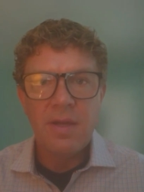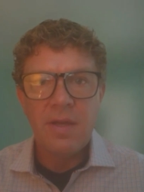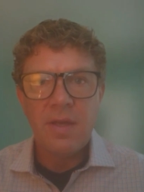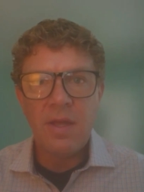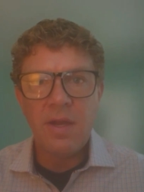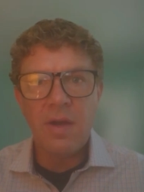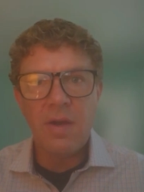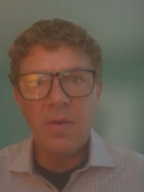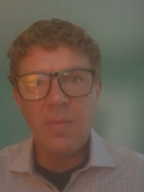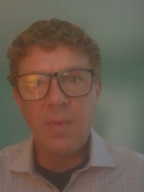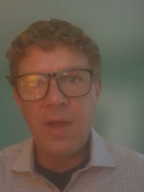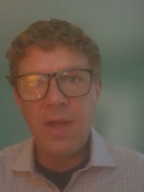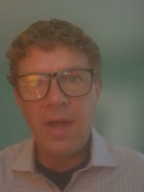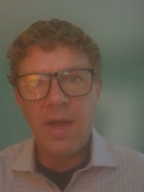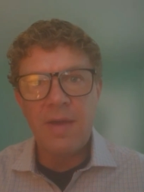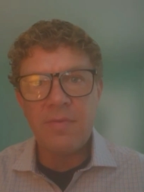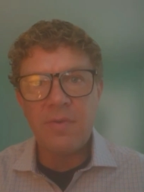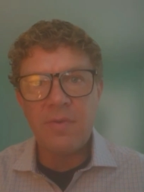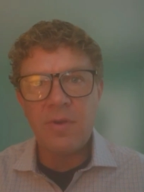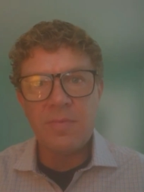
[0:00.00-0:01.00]
We
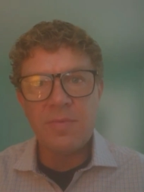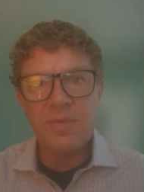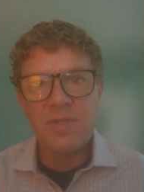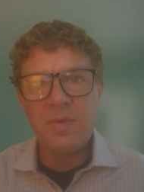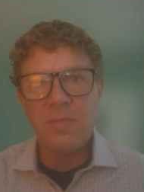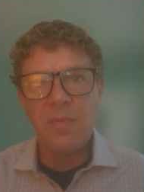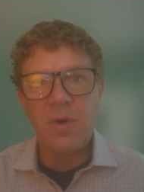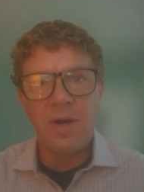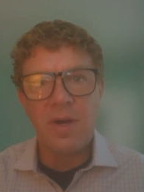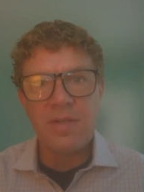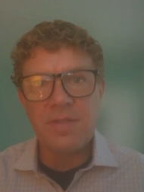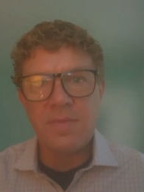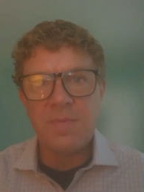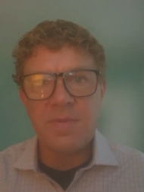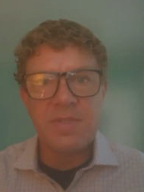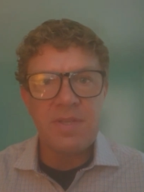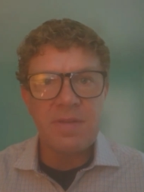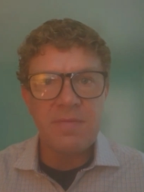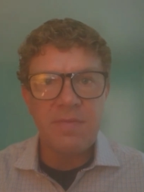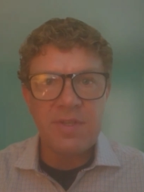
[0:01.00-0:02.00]
have groups that want
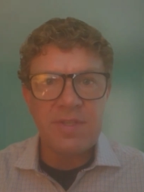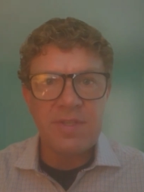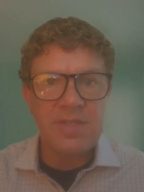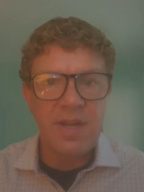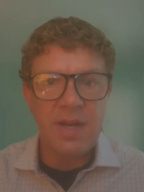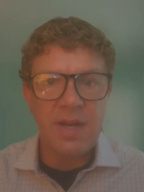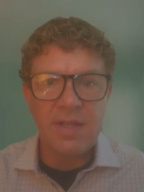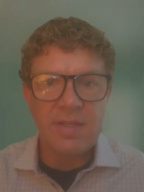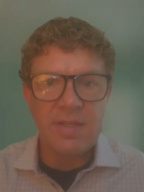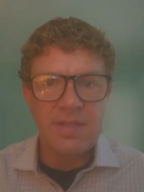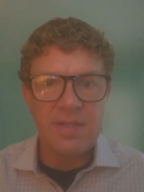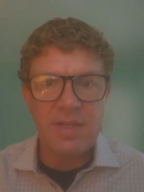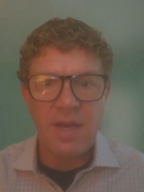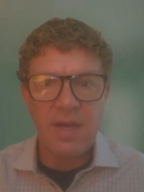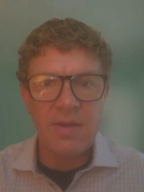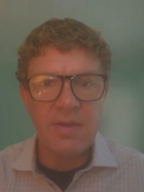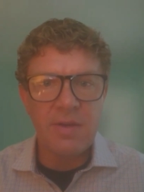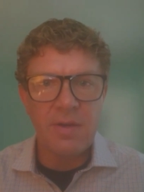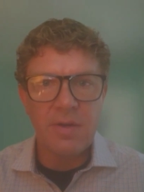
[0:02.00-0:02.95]
specific studies done